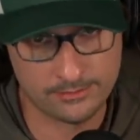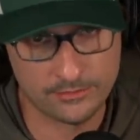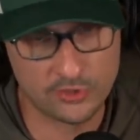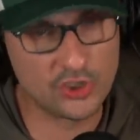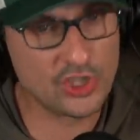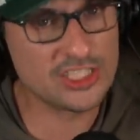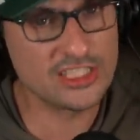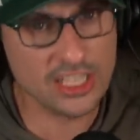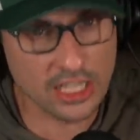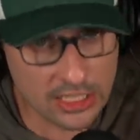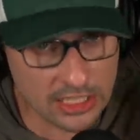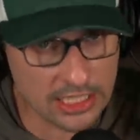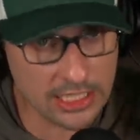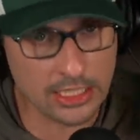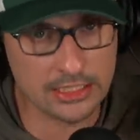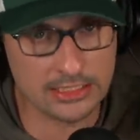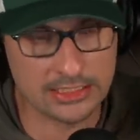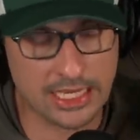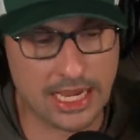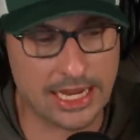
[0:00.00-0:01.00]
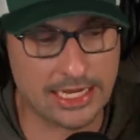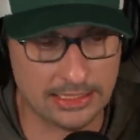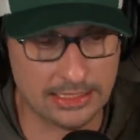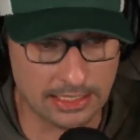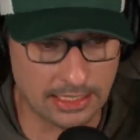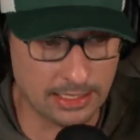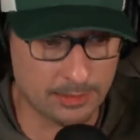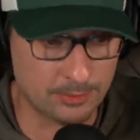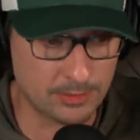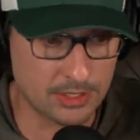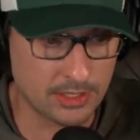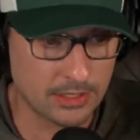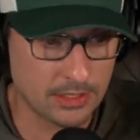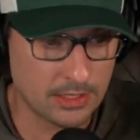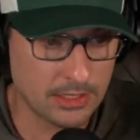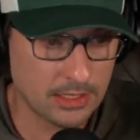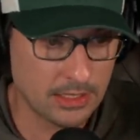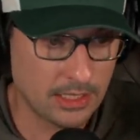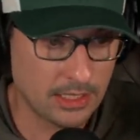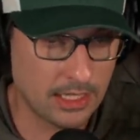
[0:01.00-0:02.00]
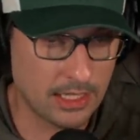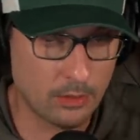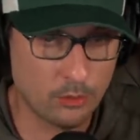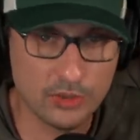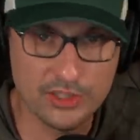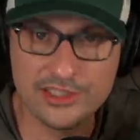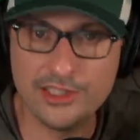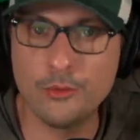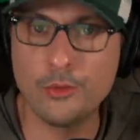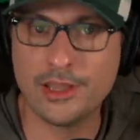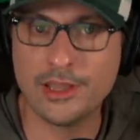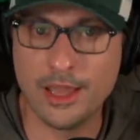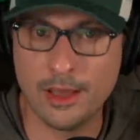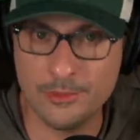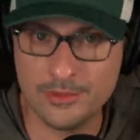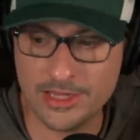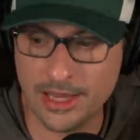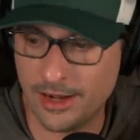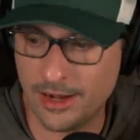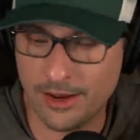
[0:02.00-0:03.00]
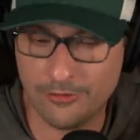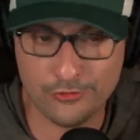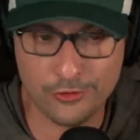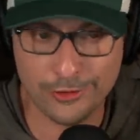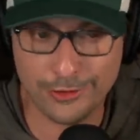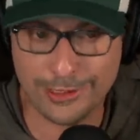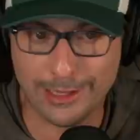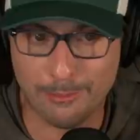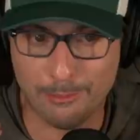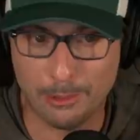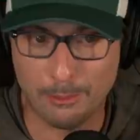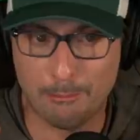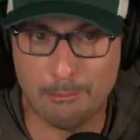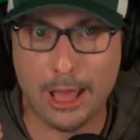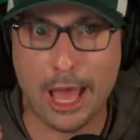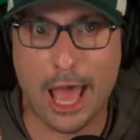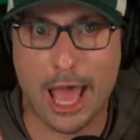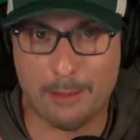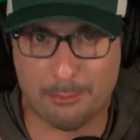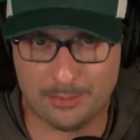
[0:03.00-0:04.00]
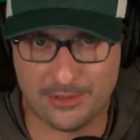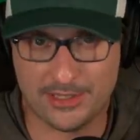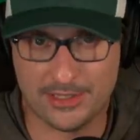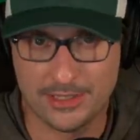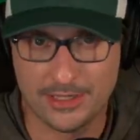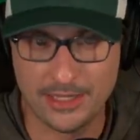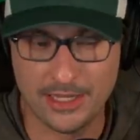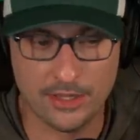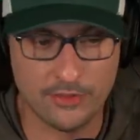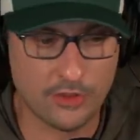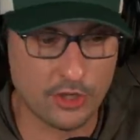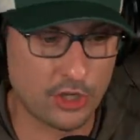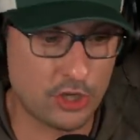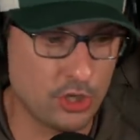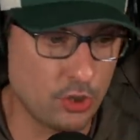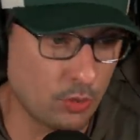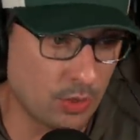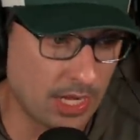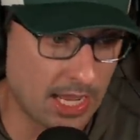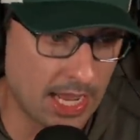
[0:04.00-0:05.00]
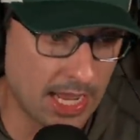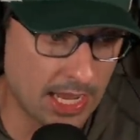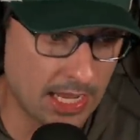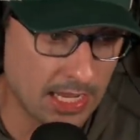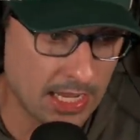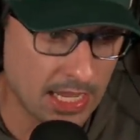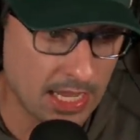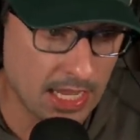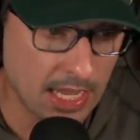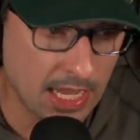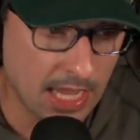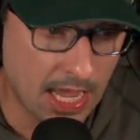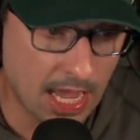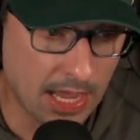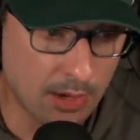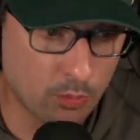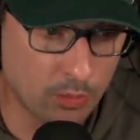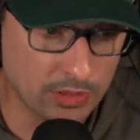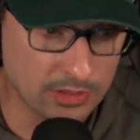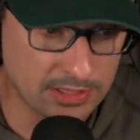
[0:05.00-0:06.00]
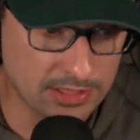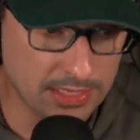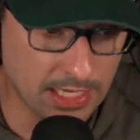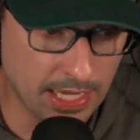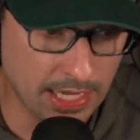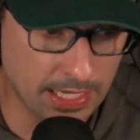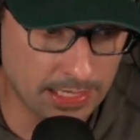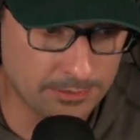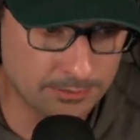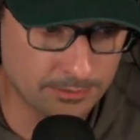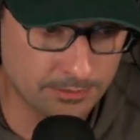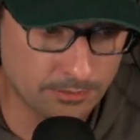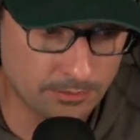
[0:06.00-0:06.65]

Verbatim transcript: just a little tight-lipped, uh, we'll see what comes out after a couple pops in the Q&A. I will say